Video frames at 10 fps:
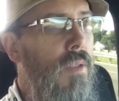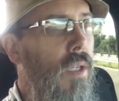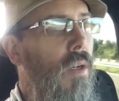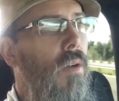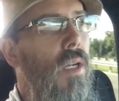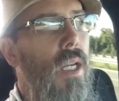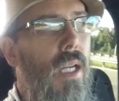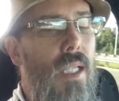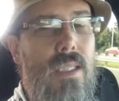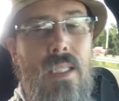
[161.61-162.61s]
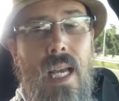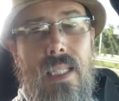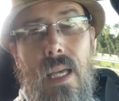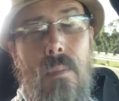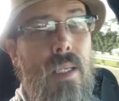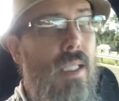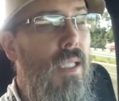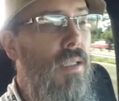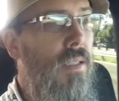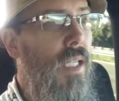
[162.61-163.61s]
So it's not that big a
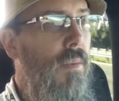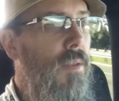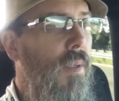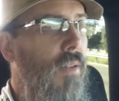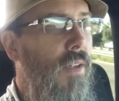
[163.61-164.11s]
deal. It's not that much money.